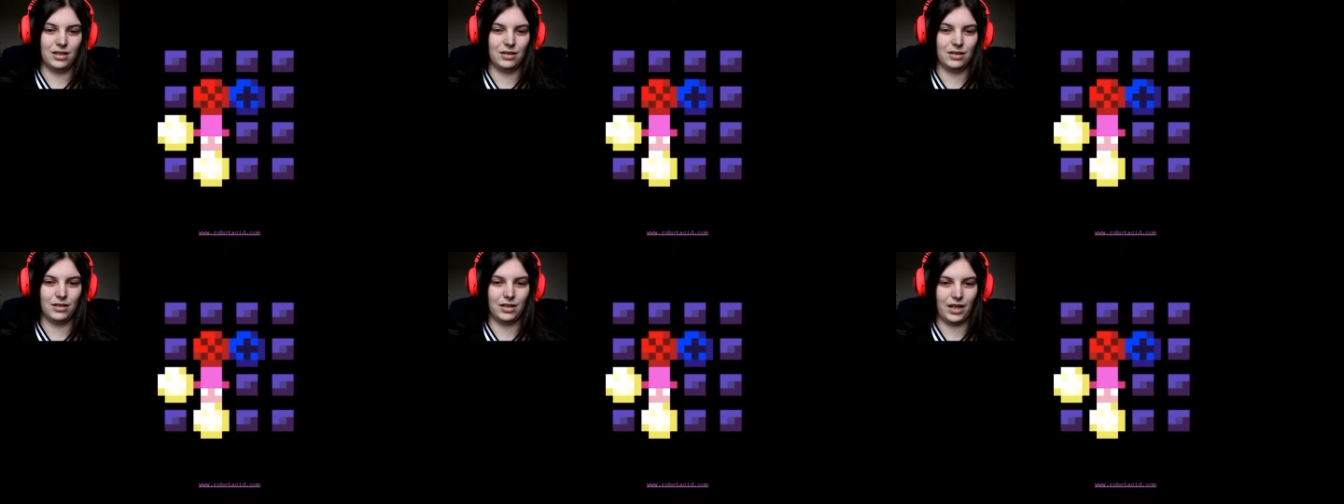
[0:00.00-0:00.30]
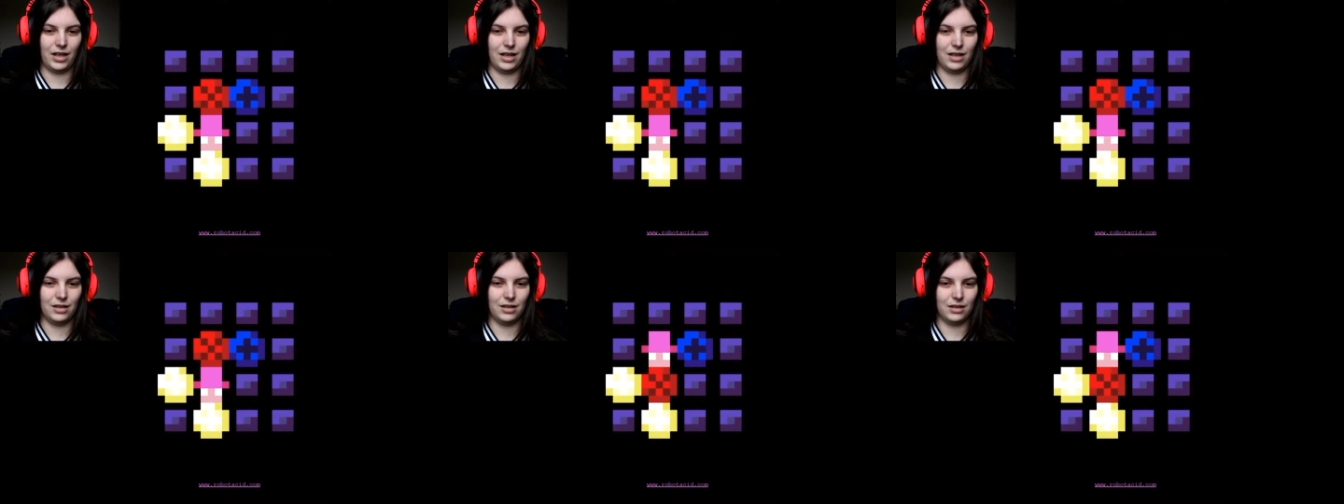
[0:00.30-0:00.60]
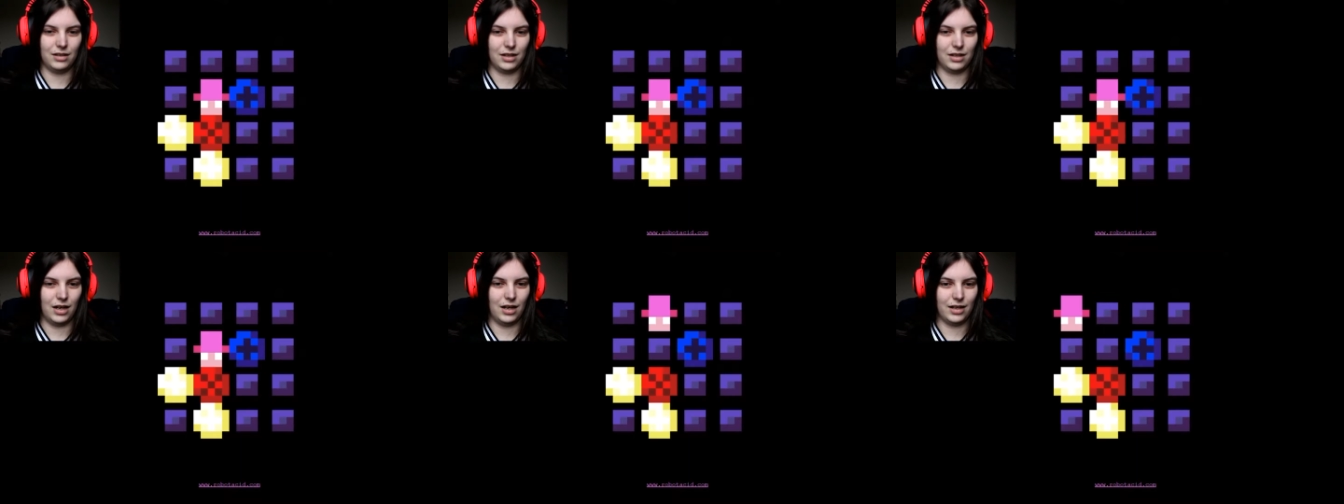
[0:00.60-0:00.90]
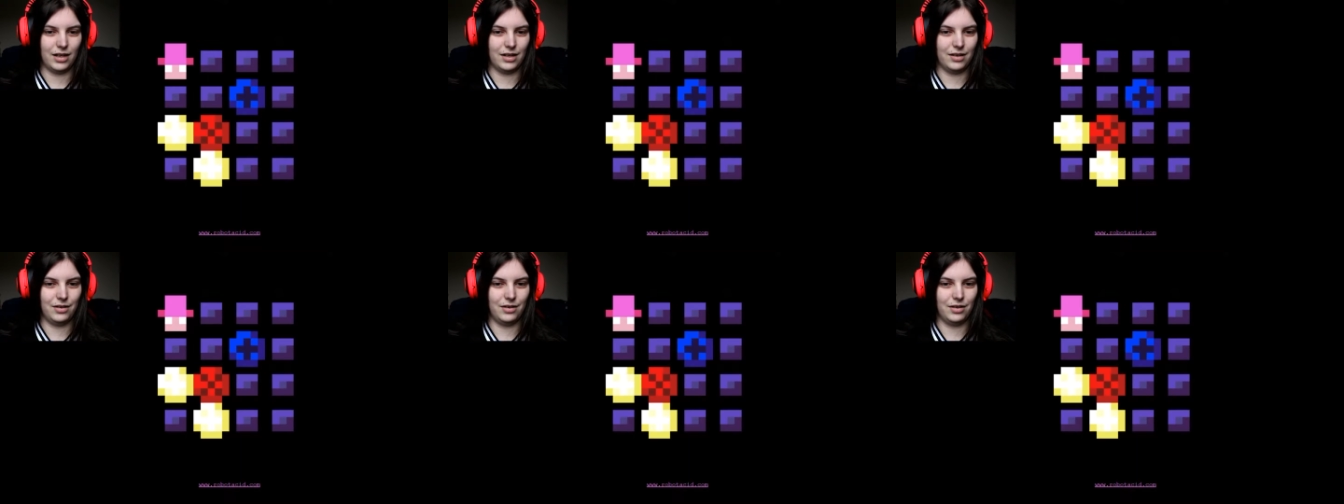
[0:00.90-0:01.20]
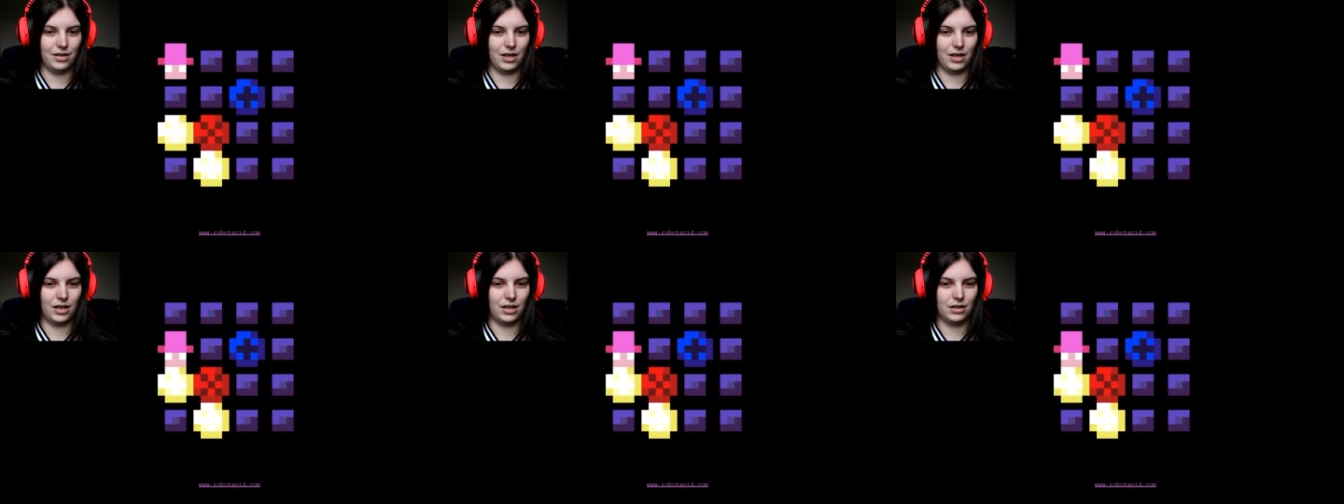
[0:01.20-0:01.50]
Okay, I'll, I can
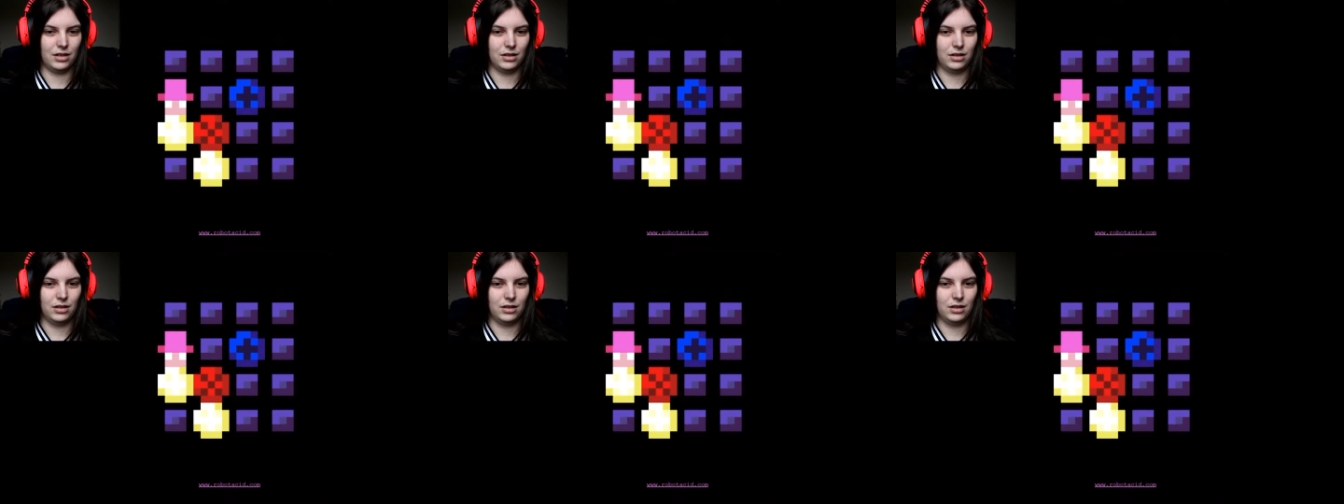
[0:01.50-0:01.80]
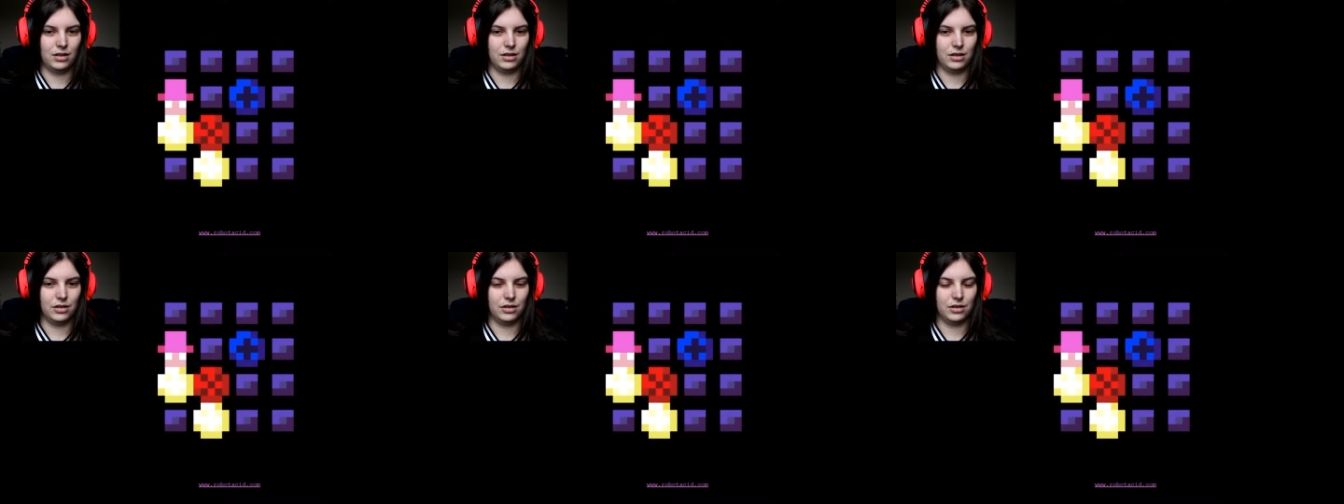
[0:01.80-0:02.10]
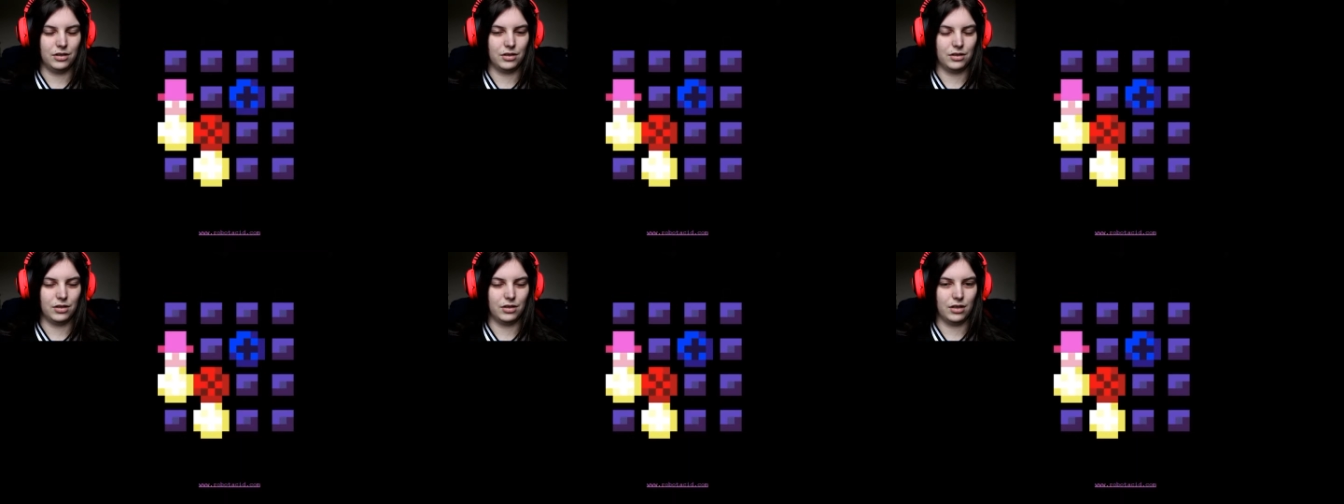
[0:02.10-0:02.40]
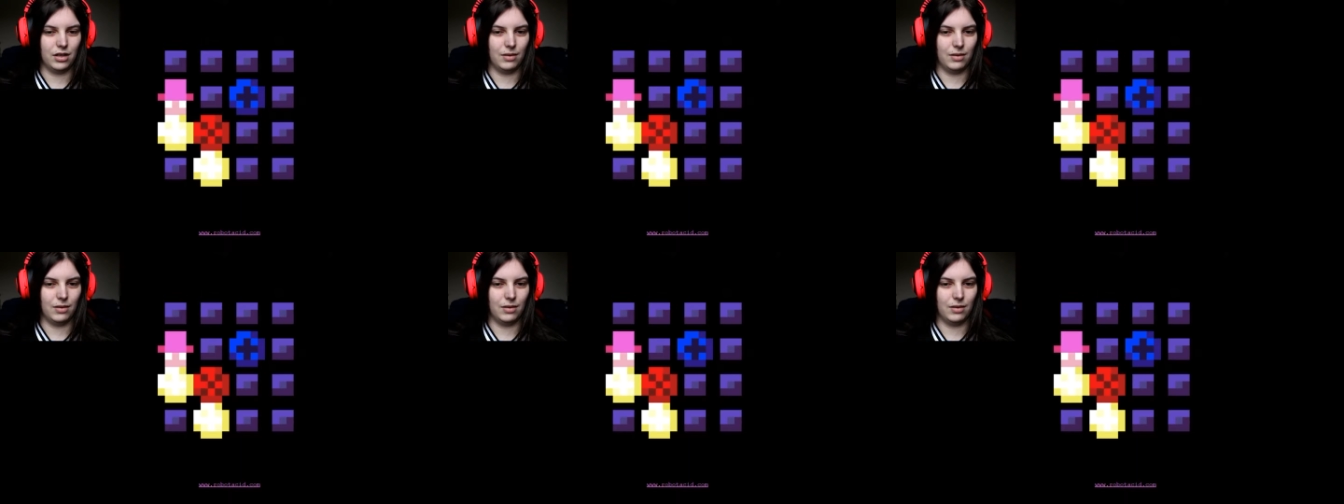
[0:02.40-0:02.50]
do that. Just